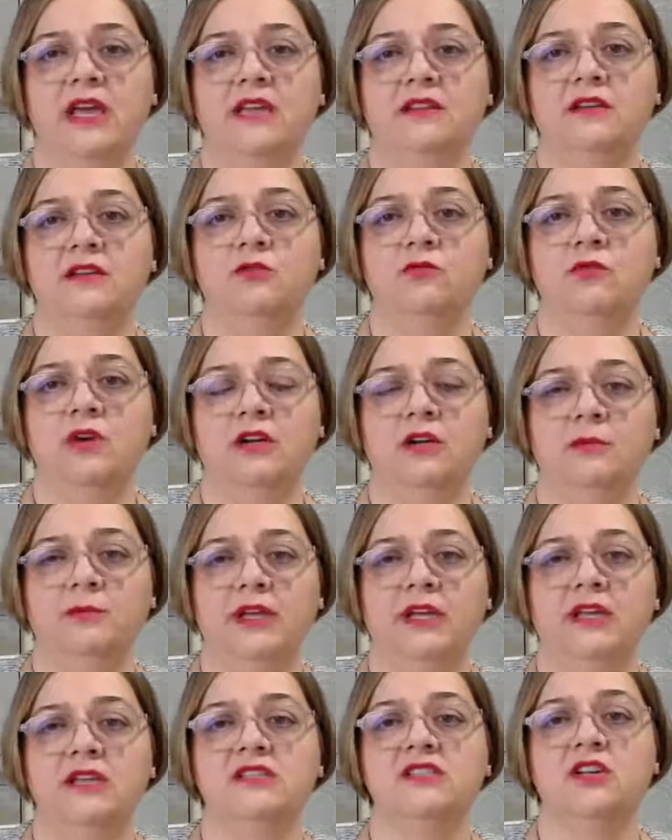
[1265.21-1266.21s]
I didn't want to
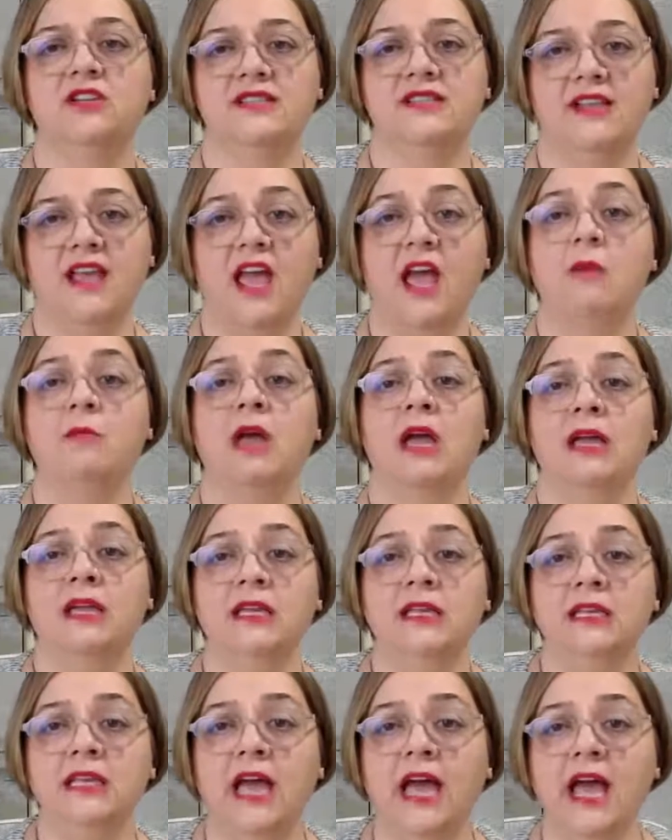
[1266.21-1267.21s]
pay. It's a scam.
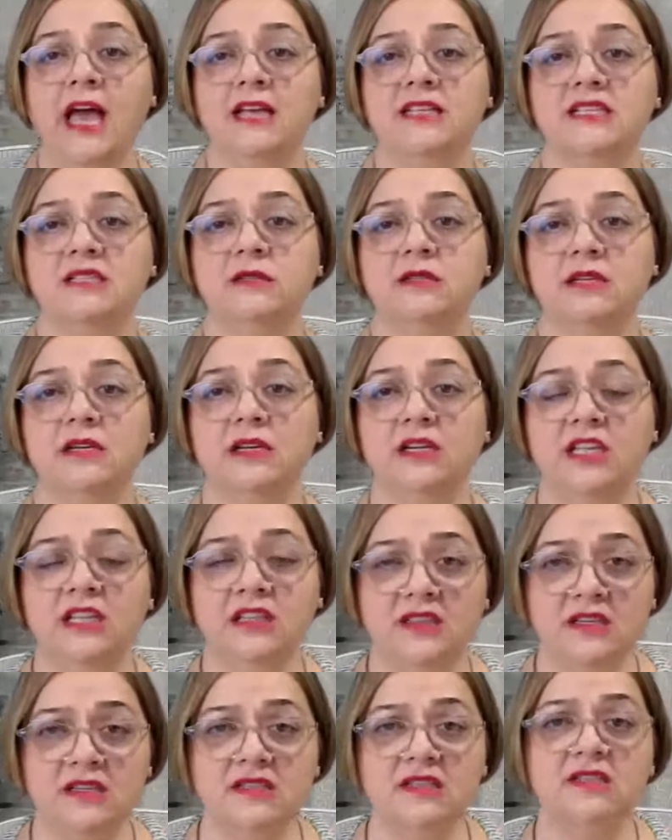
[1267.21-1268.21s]
Yes,
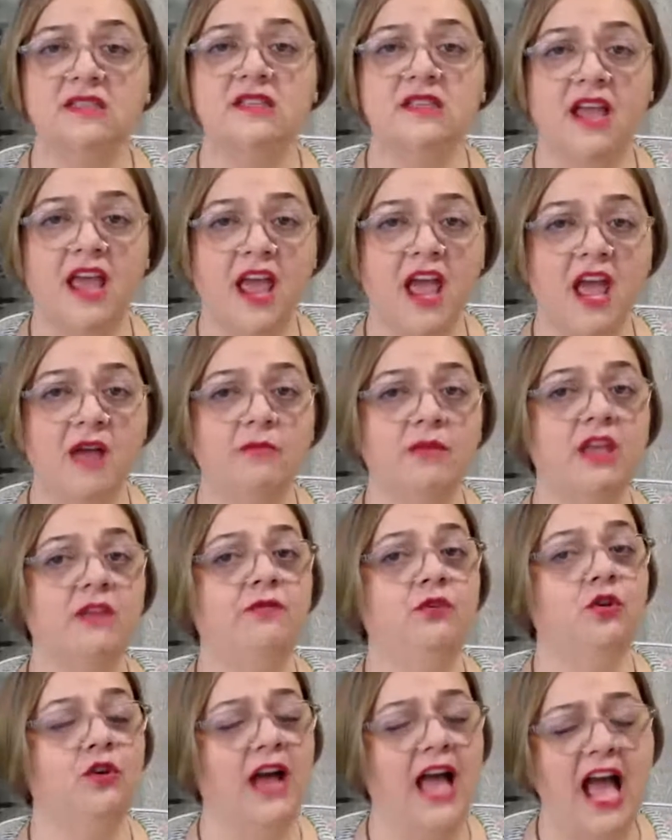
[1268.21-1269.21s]
it is a scam.
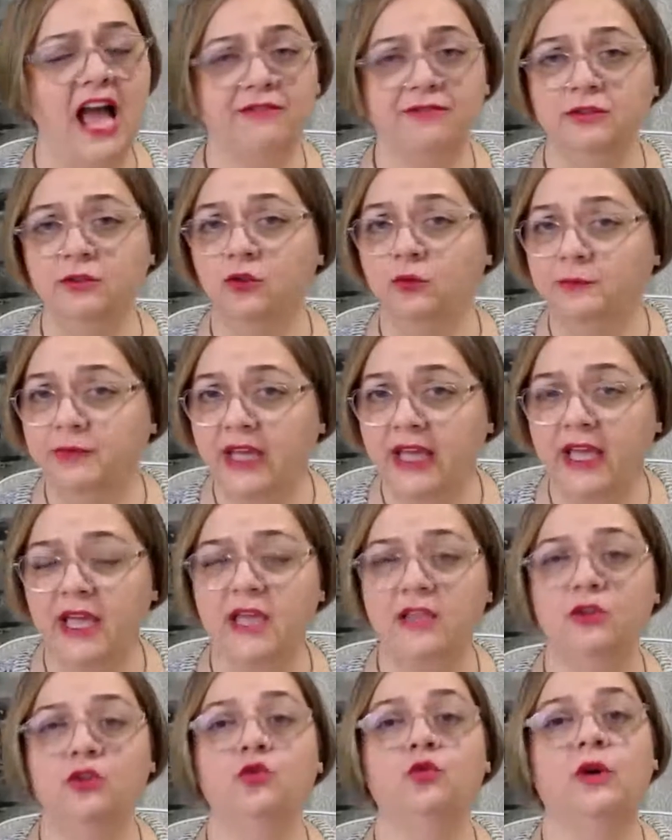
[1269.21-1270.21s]
If you have to
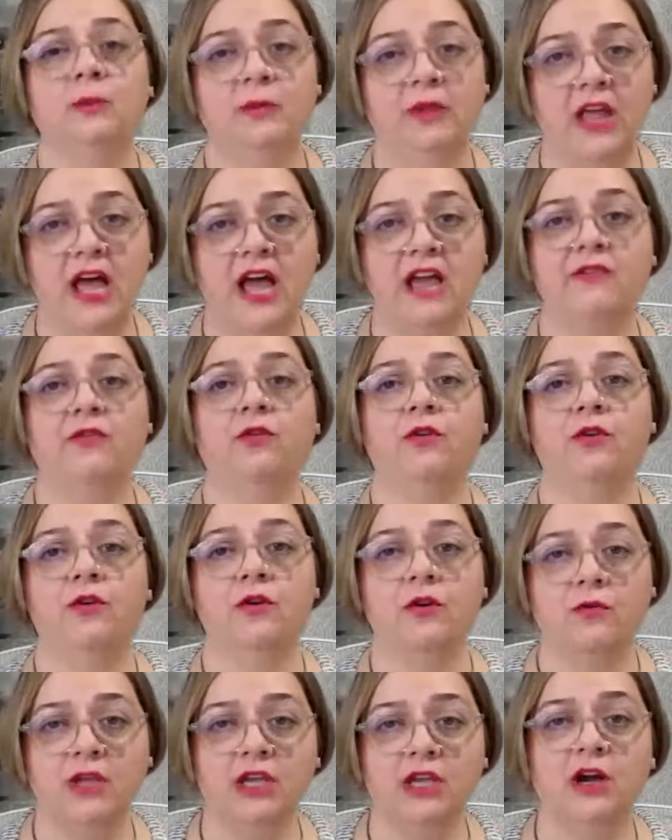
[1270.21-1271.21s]
pay to apply for
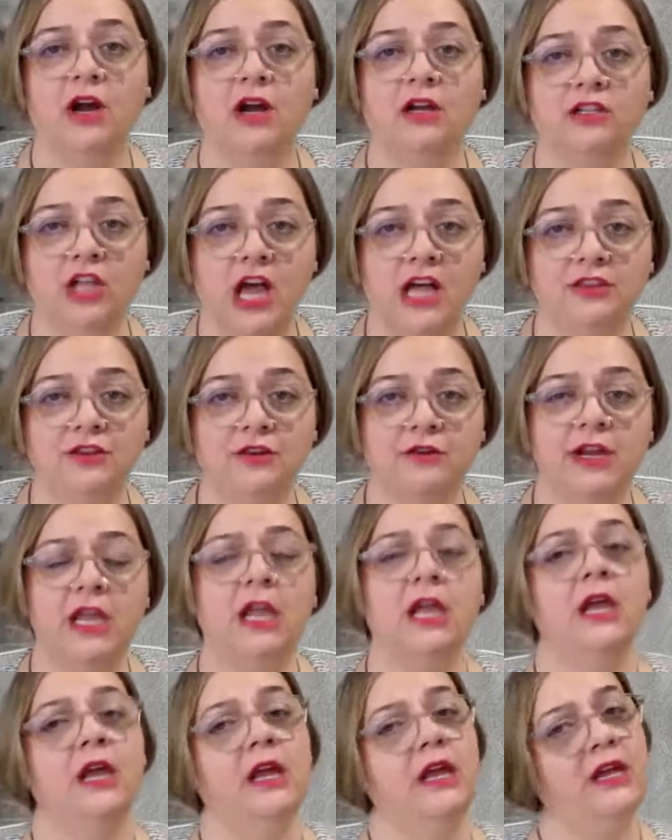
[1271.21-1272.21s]
your green card
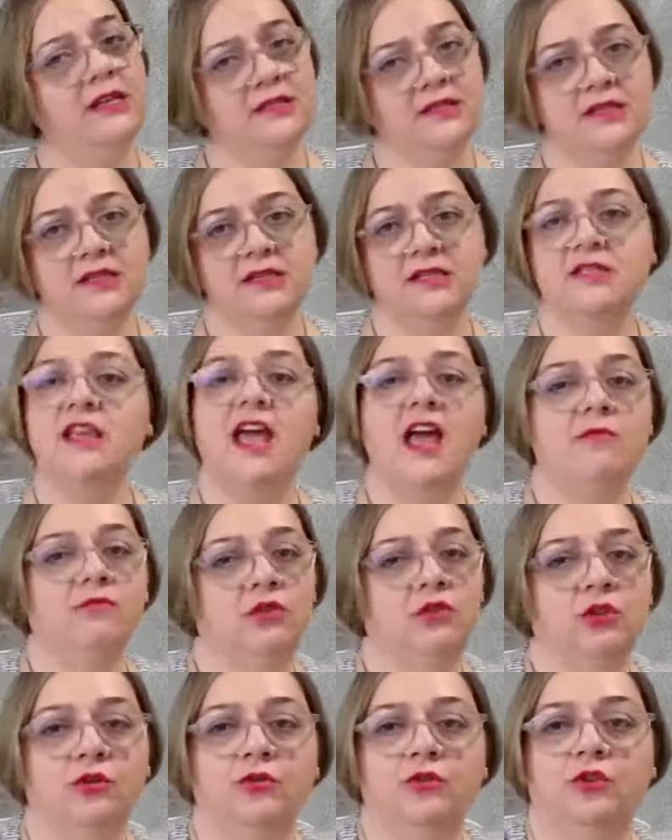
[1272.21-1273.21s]
lottery, it's a
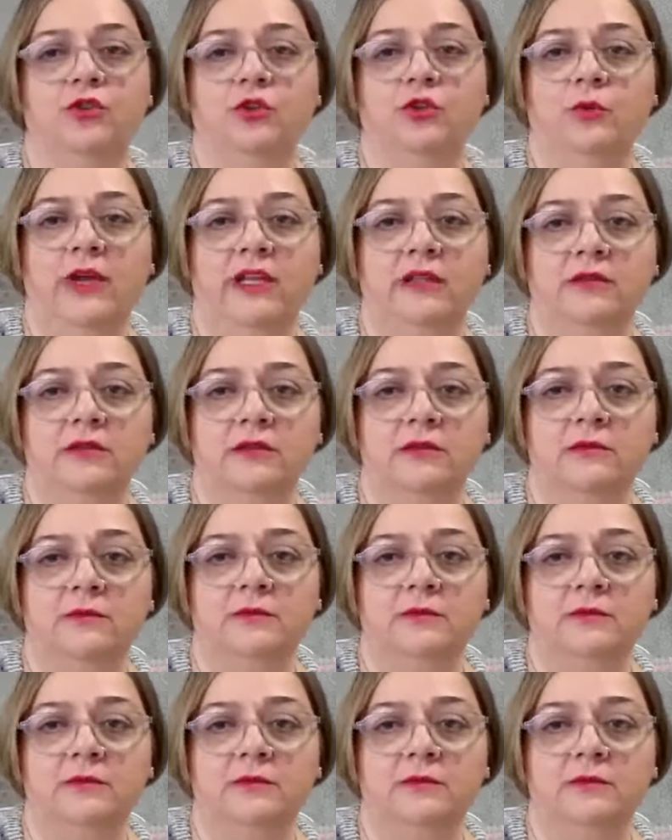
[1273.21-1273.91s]
scam. Don't do it.